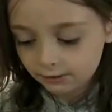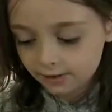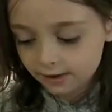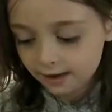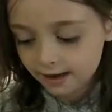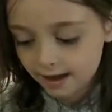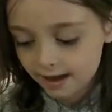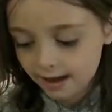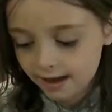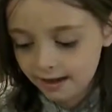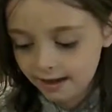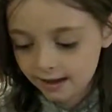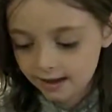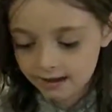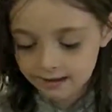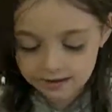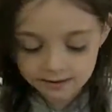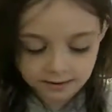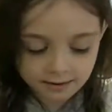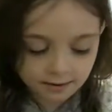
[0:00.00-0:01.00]
Okay.
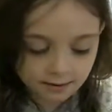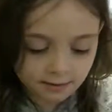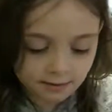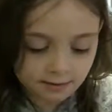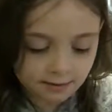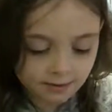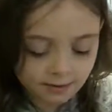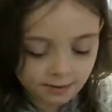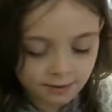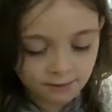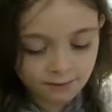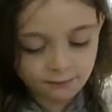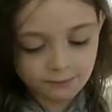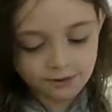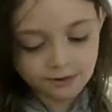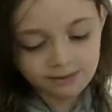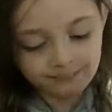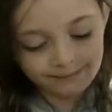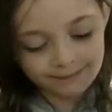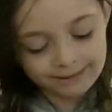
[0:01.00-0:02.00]

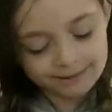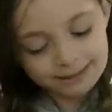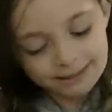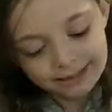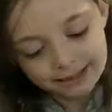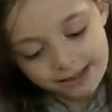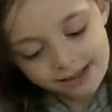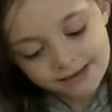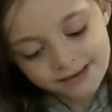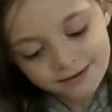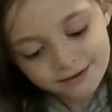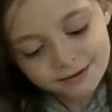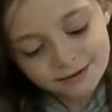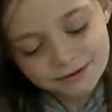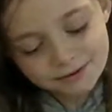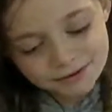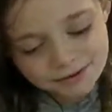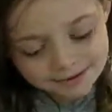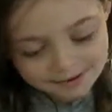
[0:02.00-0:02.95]
1 minute later.